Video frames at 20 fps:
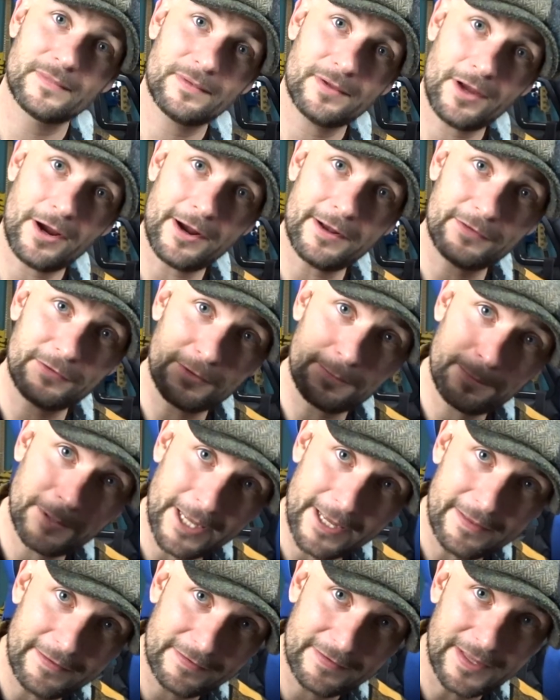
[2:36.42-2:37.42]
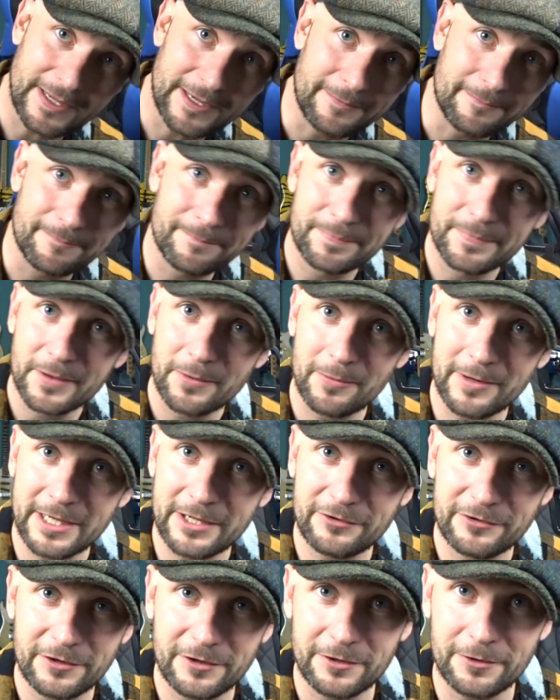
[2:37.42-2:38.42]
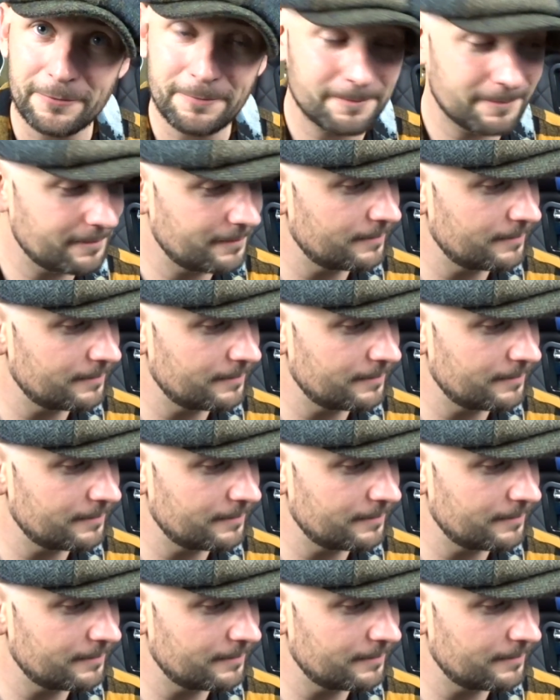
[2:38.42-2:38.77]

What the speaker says: Alright, so to play this thing, what I need you to do,